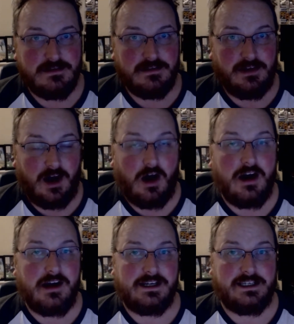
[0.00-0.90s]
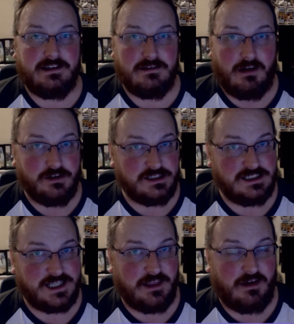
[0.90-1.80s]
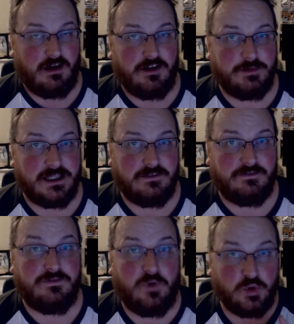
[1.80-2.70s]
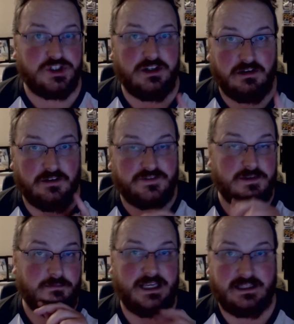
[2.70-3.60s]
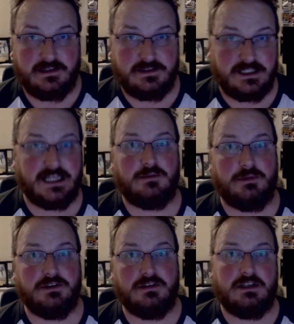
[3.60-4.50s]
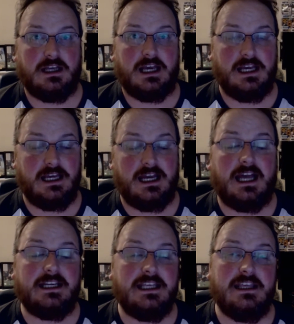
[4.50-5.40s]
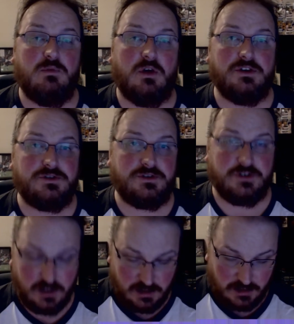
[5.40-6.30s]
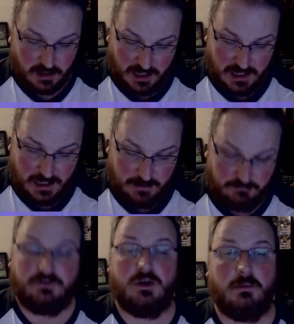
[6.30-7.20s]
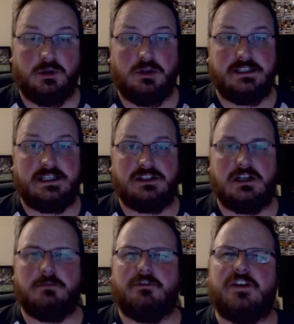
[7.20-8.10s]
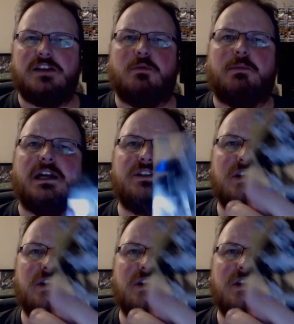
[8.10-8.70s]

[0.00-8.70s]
I can honestly say that I've been fortunate enough to meet this gentleman, and he was phenomenal. He's actually on my Facebook page.